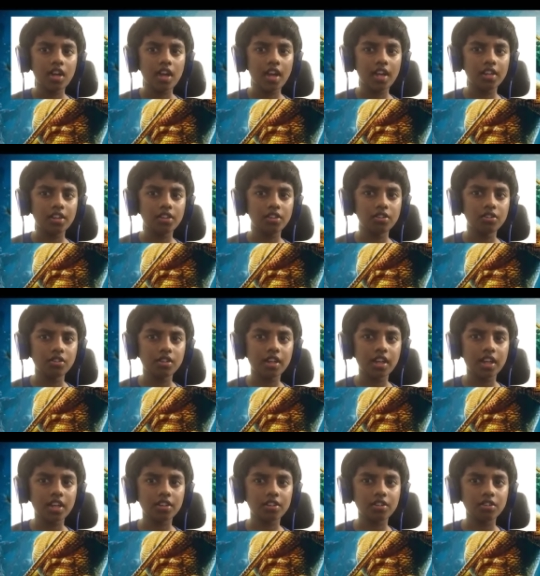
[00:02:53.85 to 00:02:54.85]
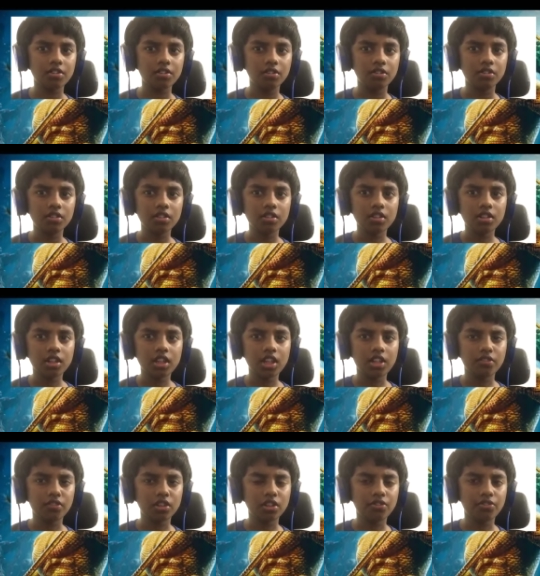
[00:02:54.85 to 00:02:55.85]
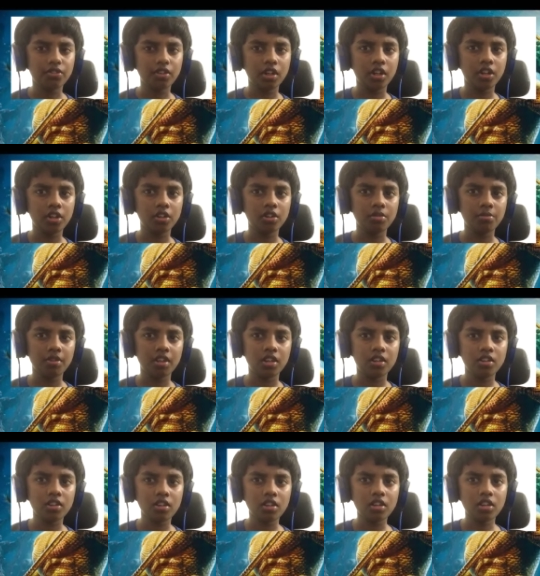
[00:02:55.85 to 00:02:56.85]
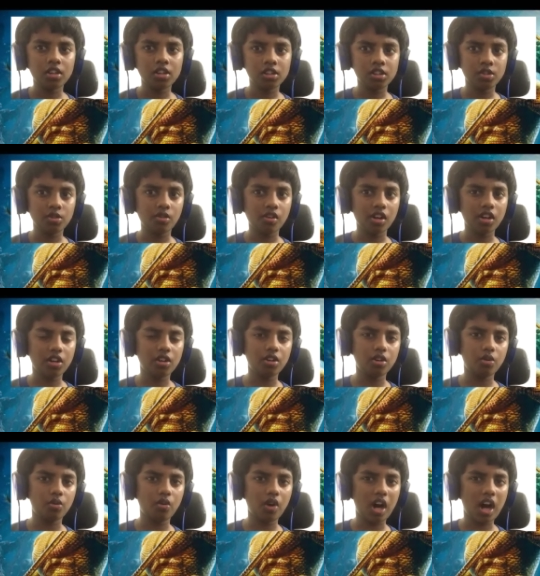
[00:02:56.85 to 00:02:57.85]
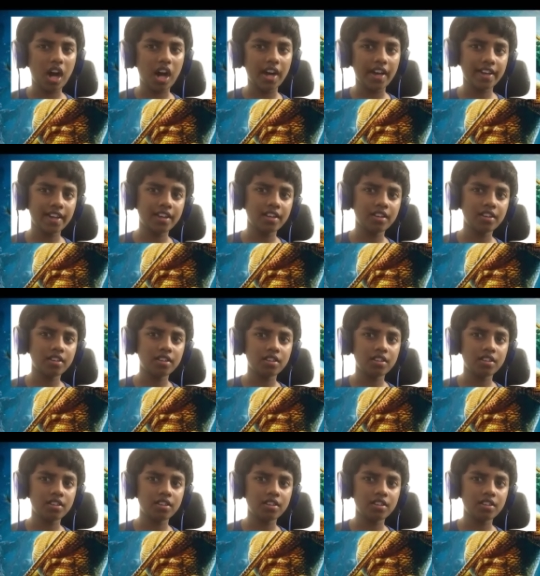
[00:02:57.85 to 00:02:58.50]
And you can too, even if you're human. You want to know why?